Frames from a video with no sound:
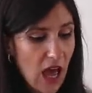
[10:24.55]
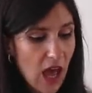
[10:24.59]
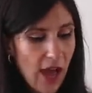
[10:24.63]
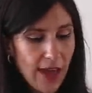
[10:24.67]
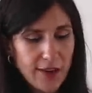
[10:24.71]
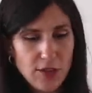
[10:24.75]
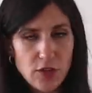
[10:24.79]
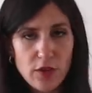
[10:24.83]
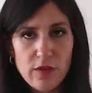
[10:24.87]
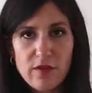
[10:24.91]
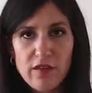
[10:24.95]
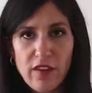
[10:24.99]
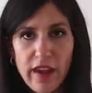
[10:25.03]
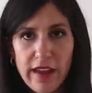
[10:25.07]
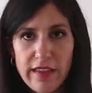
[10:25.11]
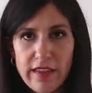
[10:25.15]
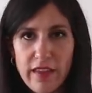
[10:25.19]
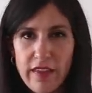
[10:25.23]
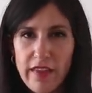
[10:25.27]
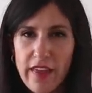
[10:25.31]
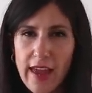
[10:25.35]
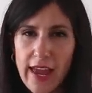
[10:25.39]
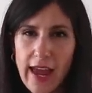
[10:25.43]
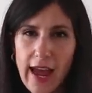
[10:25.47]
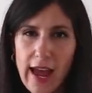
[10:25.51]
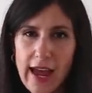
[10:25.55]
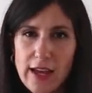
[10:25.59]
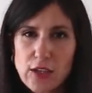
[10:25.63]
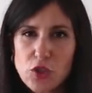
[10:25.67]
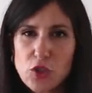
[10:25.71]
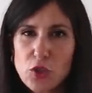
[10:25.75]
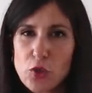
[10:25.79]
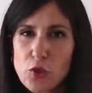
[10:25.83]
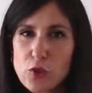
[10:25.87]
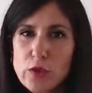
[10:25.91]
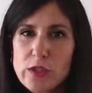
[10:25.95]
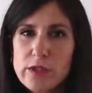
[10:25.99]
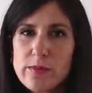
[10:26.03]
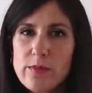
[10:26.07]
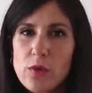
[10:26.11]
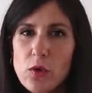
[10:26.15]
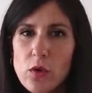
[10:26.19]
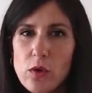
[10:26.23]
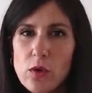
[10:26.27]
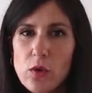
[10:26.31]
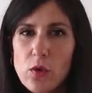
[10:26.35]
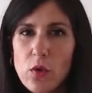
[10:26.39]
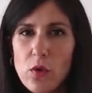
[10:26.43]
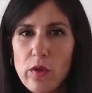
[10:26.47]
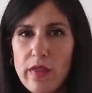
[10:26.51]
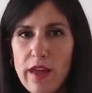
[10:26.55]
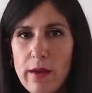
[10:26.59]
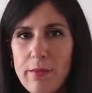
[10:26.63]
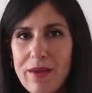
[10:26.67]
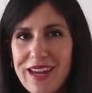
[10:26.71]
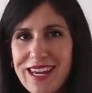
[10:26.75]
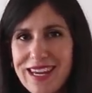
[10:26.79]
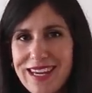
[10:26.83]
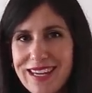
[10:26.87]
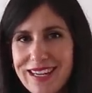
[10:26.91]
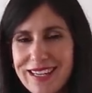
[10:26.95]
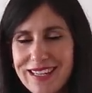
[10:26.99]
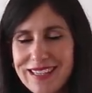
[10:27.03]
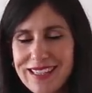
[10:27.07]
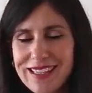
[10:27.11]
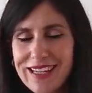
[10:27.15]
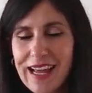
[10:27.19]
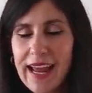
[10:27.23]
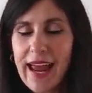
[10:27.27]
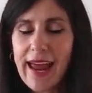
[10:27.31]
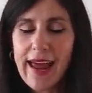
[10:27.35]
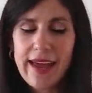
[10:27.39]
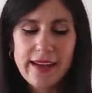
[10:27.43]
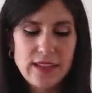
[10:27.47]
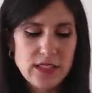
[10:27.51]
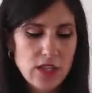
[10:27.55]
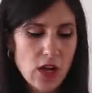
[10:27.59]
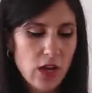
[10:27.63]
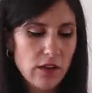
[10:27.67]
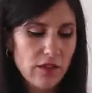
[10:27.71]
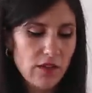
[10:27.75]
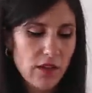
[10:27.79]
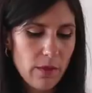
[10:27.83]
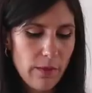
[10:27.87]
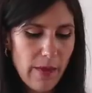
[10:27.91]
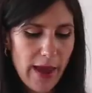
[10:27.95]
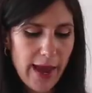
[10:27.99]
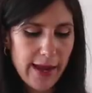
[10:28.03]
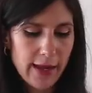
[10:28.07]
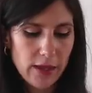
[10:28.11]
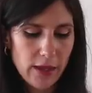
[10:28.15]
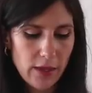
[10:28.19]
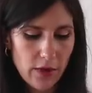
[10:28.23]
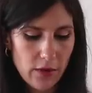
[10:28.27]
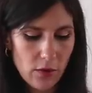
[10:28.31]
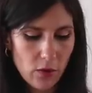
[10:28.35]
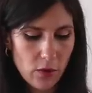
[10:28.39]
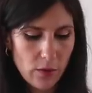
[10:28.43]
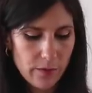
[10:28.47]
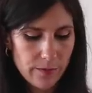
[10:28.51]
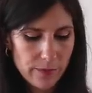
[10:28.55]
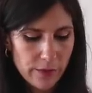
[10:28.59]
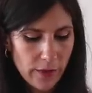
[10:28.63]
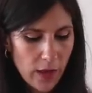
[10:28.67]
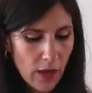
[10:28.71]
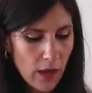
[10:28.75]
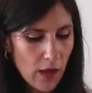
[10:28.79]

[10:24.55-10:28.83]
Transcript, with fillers: I don't find that they are too small or that my heel hangs off the back at all.